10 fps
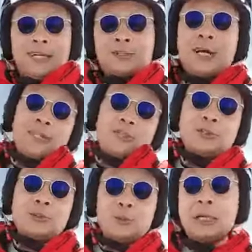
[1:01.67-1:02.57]
try
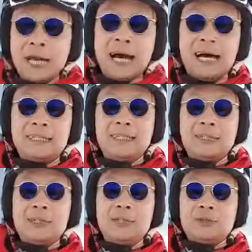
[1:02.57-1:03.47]
to work hard,
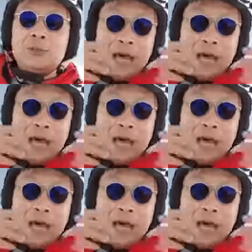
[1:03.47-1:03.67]
do